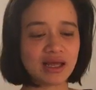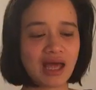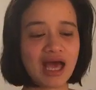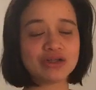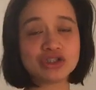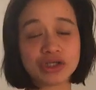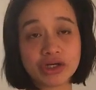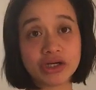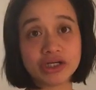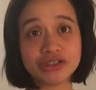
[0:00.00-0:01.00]
how to
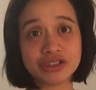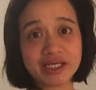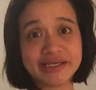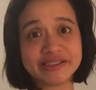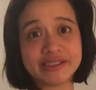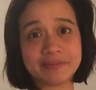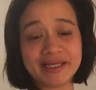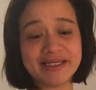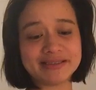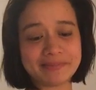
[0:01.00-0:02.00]
encourage your kids to
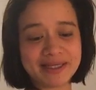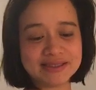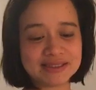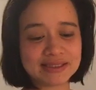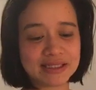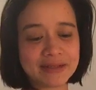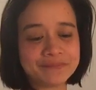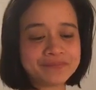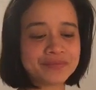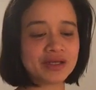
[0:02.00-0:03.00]
play independently.
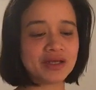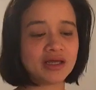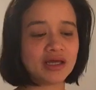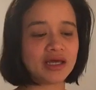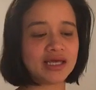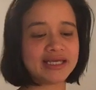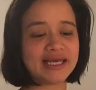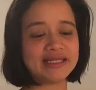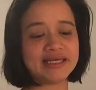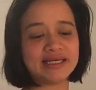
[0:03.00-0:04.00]

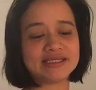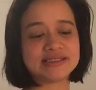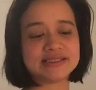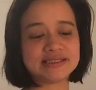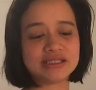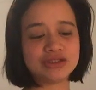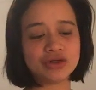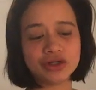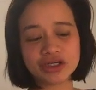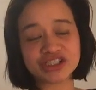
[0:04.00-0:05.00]
Again, it's
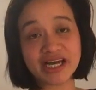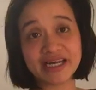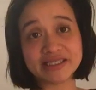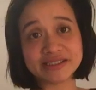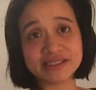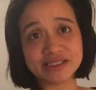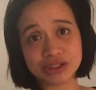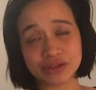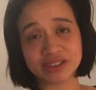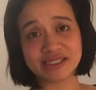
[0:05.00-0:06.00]
know your child's
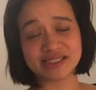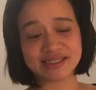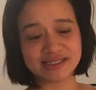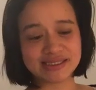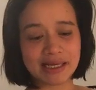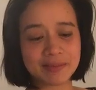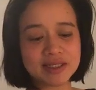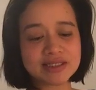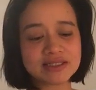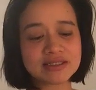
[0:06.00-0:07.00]
interests and
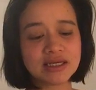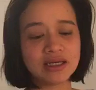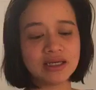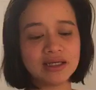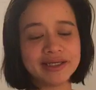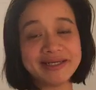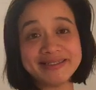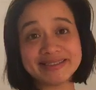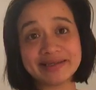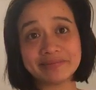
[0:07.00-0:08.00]
schemas,
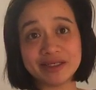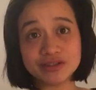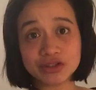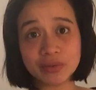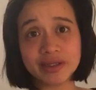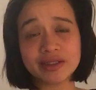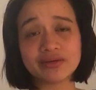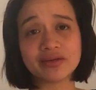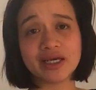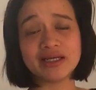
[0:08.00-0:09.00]
ease them into it,
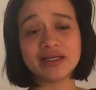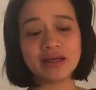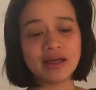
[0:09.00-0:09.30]
okay?